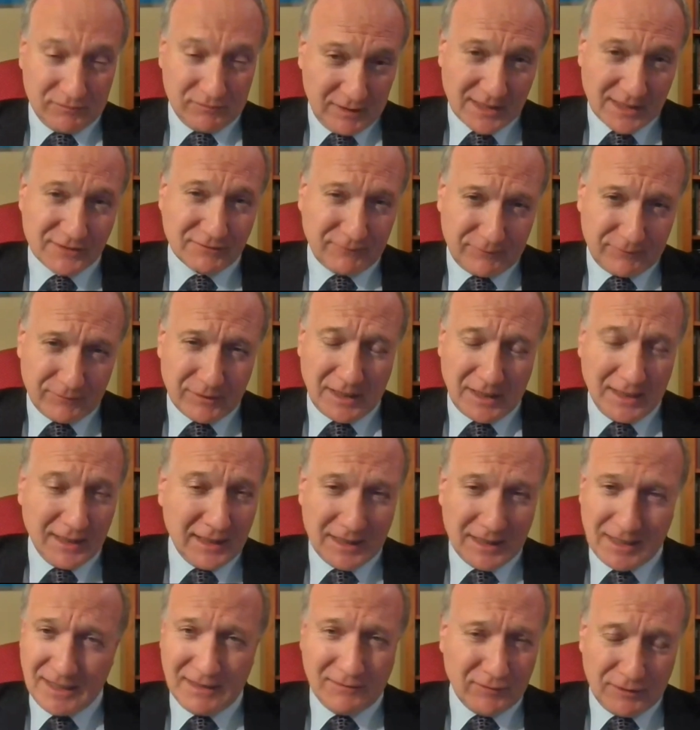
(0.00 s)
That's
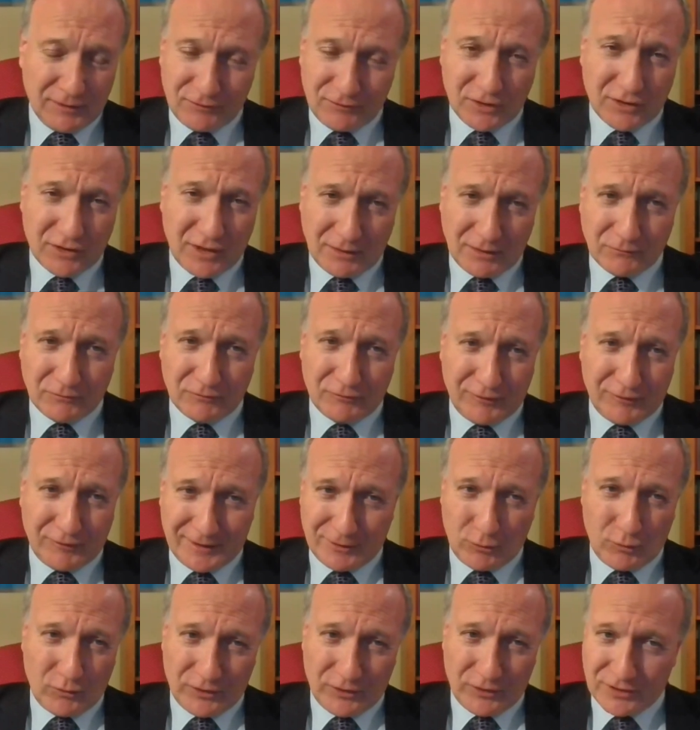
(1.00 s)
even if you don't
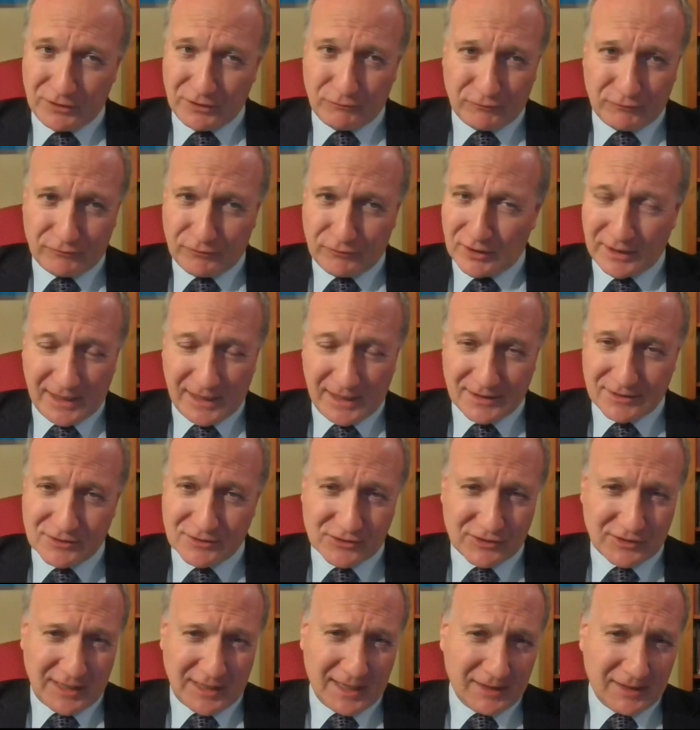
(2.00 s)
feel that you fully
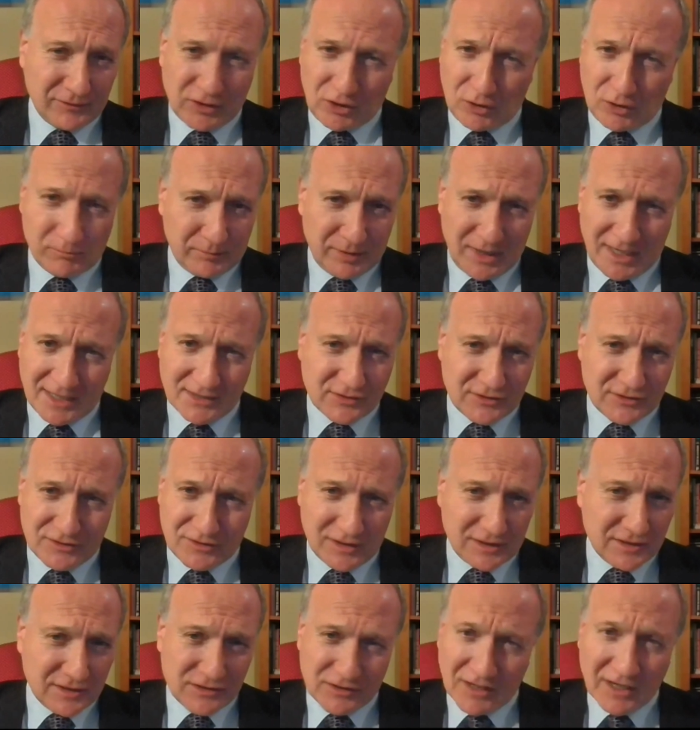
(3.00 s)
understand the
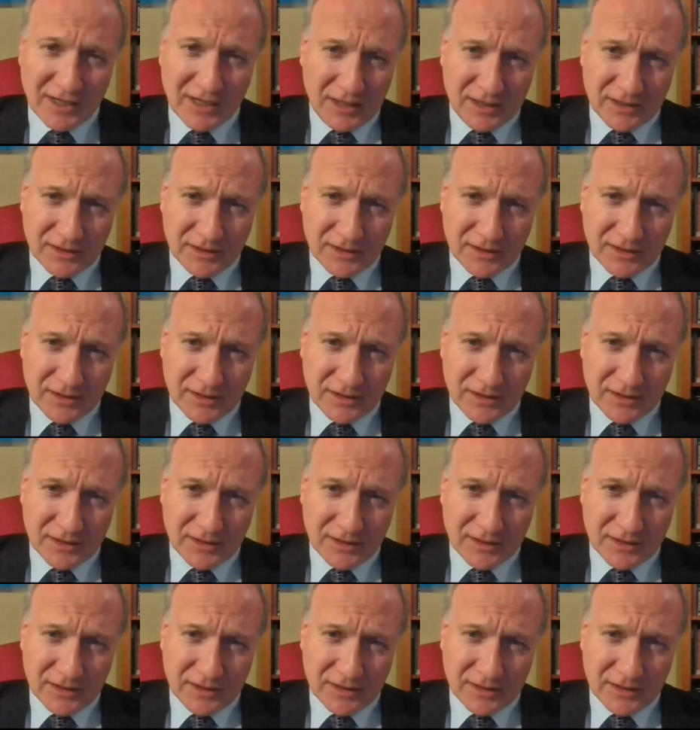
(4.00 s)
complexities,